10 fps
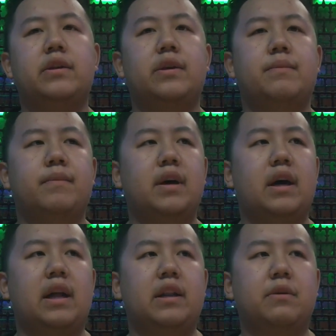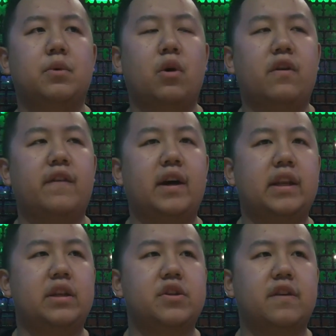And I ended up
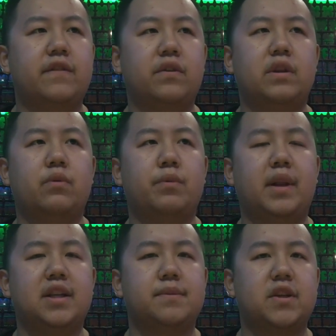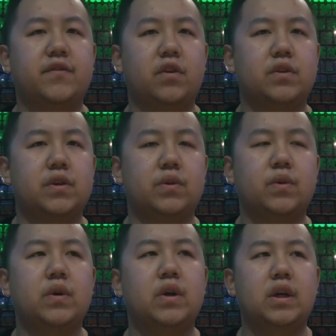qualifying in Sheffield. I won my last match 4-2.
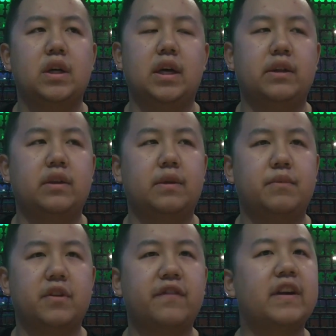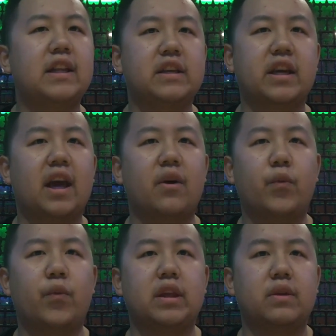And the feeling you get
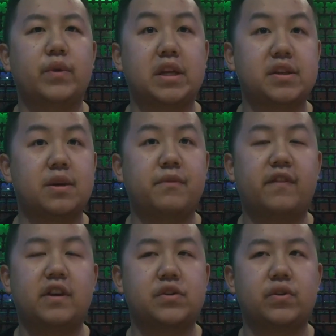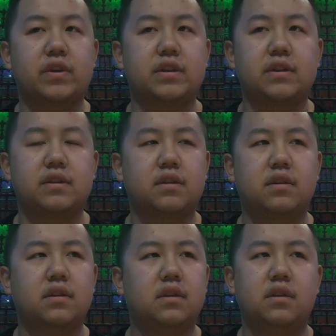when you turn professional, it's just
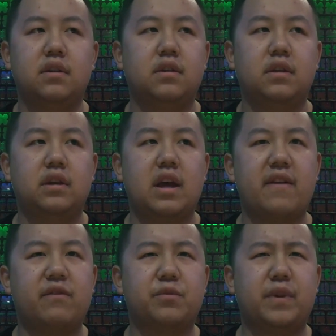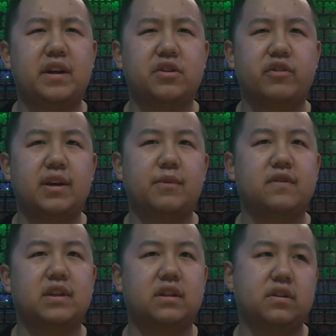every player's dream.
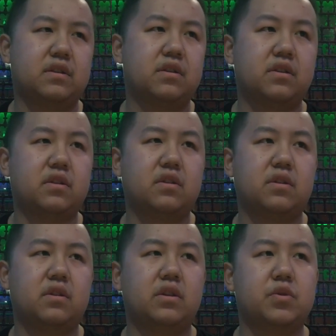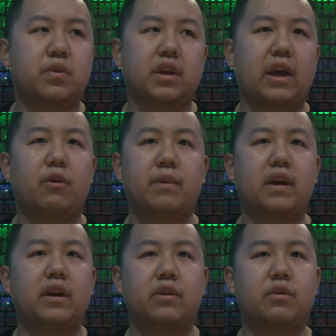Obviously, you just want to get up
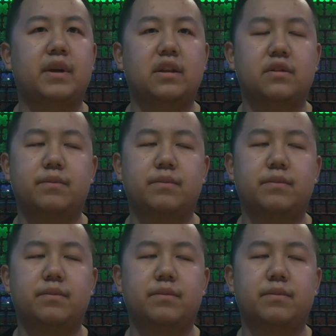there. You know what I mean?